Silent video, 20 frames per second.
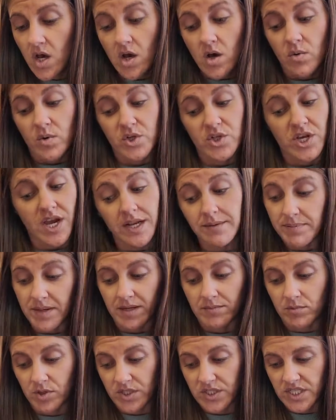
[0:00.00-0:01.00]
Wish I'd paid
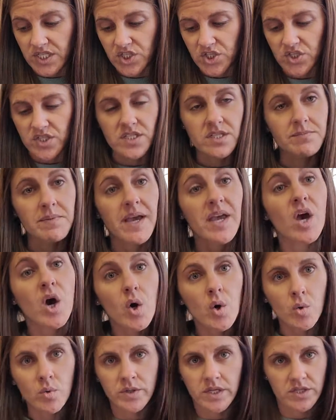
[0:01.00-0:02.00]
more attention to my
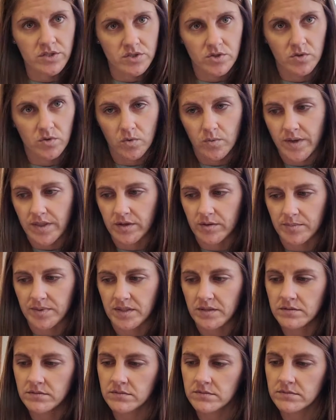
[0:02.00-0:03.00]
own internal
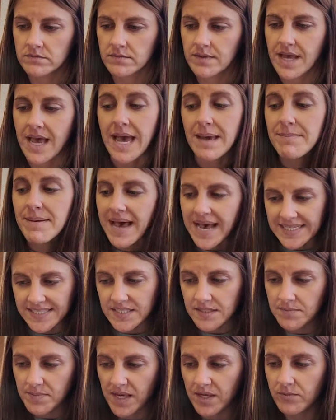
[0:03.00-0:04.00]
weatherman. I pass the
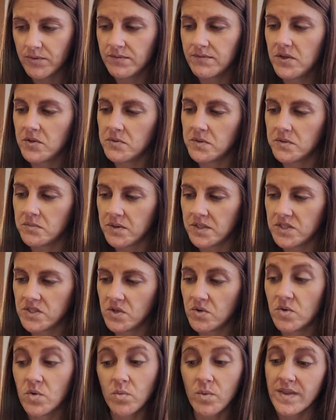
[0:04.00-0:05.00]
penguin viewing window,
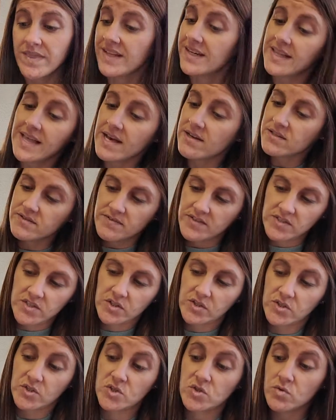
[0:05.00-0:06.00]
the one that allows
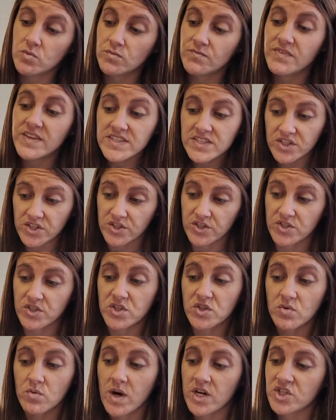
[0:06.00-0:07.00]
visitors to
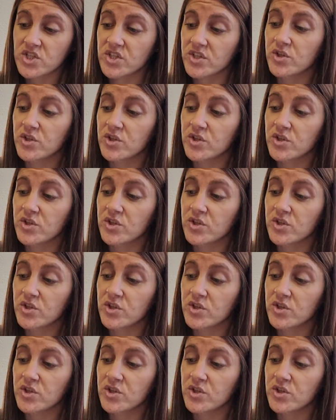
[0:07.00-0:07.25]
watch their